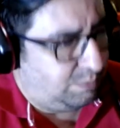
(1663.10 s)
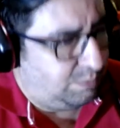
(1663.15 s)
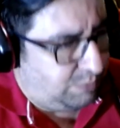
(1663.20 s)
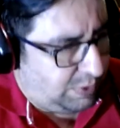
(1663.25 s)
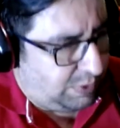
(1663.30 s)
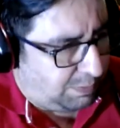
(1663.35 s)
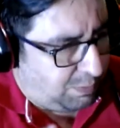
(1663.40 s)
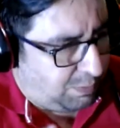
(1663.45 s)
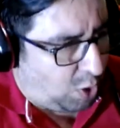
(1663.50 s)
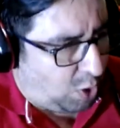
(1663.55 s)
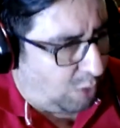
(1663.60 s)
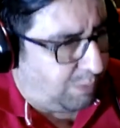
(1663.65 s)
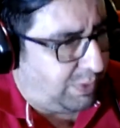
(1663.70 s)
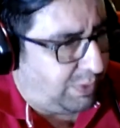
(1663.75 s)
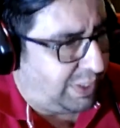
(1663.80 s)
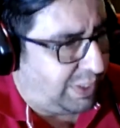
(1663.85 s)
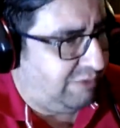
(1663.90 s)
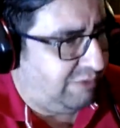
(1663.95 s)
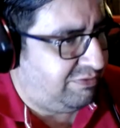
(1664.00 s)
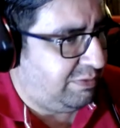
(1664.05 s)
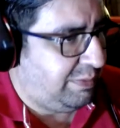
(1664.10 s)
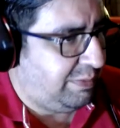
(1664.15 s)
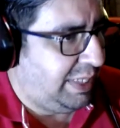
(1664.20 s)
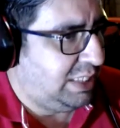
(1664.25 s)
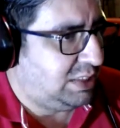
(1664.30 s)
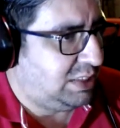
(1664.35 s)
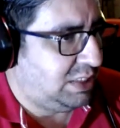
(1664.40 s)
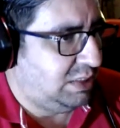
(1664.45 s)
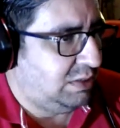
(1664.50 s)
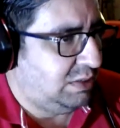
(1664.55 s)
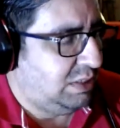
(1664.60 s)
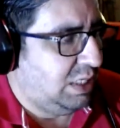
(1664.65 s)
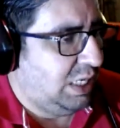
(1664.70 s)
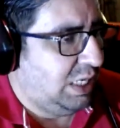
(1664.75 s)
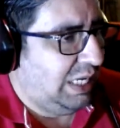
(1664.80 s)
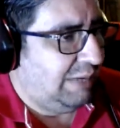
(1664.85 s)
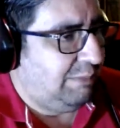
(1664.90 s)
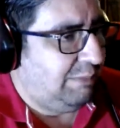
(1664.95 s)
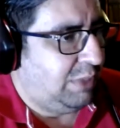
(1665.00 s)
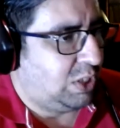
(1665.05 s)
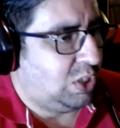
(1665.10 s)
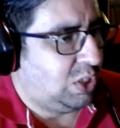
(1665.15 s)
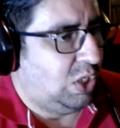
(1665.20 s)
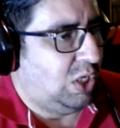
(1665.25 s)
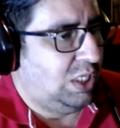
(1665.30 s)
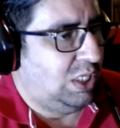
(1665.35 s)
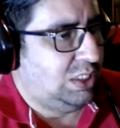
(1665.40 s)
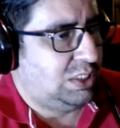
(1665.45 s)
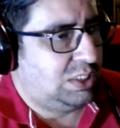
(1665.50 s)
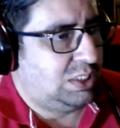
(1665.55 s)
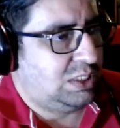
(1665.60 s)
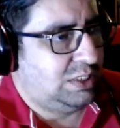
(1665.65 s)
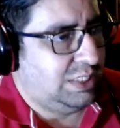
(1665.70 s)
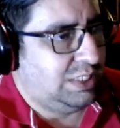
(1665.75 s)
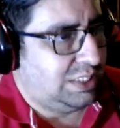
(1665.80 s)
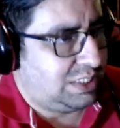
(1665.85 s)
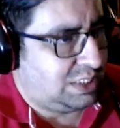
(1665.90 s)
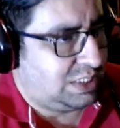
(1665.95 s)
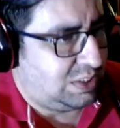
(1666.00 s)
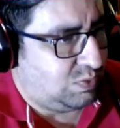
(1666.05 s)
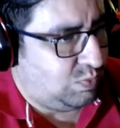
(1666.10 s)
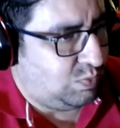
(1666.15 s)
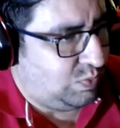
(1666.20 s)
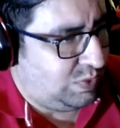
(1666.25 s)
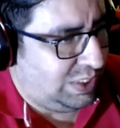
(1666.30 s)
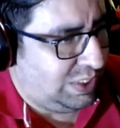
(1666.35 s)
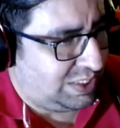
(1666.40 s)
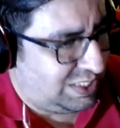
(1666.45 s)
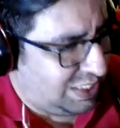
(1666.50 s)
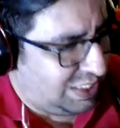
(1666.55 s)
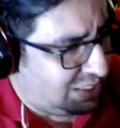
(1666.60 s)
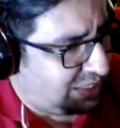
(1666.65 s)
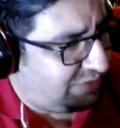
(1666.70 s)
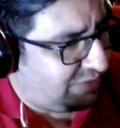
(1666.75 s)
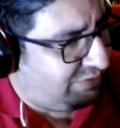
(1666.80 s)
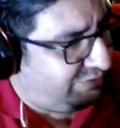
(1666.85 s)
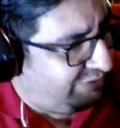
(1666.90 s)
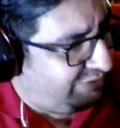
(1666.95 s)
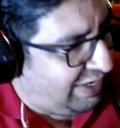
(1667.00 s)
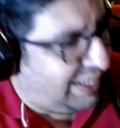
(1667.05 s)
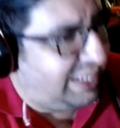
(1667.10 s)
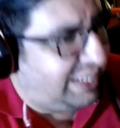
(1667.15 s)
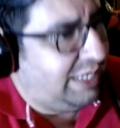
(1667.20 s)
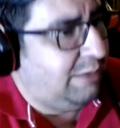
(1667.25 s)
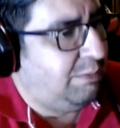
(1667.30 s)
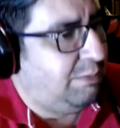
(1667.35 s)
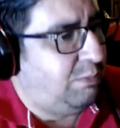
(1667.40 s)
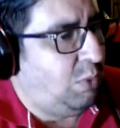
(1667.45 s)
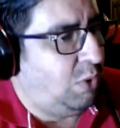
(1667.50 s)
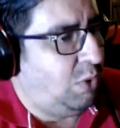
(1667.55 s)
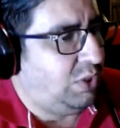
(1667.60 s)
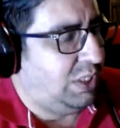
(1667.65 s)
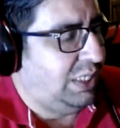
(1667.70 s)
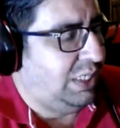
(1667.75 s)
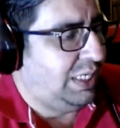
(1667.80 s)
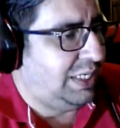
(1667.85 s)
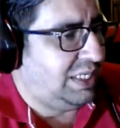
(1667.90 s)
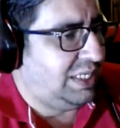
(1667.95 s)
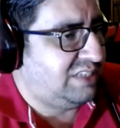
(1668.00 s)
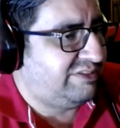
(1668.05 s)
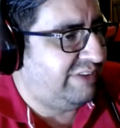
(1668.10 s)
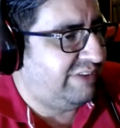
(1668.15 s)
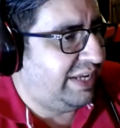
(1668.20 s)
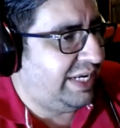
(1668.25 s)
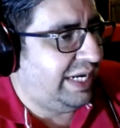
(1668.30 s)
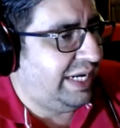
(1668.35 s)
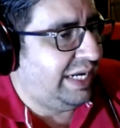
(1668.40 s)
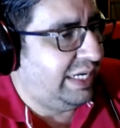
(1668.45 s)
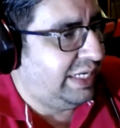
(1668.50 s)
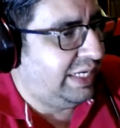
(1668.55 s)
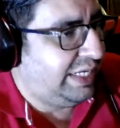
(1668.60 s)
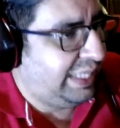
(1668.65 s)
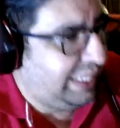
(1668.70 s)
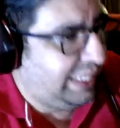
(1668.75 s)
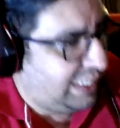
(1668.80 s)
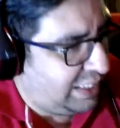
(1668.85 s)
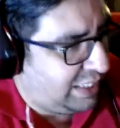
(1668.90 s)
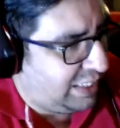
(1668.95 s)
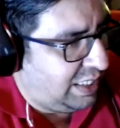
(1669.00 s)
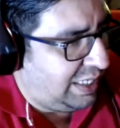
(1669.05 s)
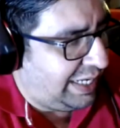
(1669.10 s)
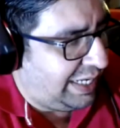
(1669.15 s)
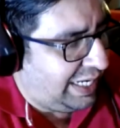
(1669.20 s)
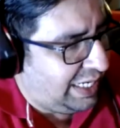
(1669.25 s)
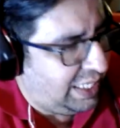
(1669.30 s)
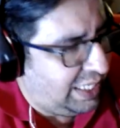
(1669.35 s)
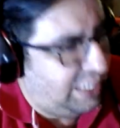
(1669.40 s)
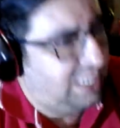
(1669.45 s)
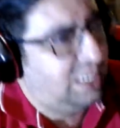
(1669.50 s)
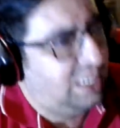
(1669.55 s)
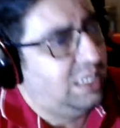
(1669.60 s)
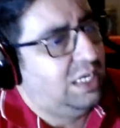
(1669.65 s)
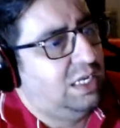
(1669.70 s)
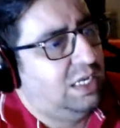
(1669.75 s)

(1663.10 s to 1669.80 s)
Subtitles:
the proper information, because this is very important. It is very integral in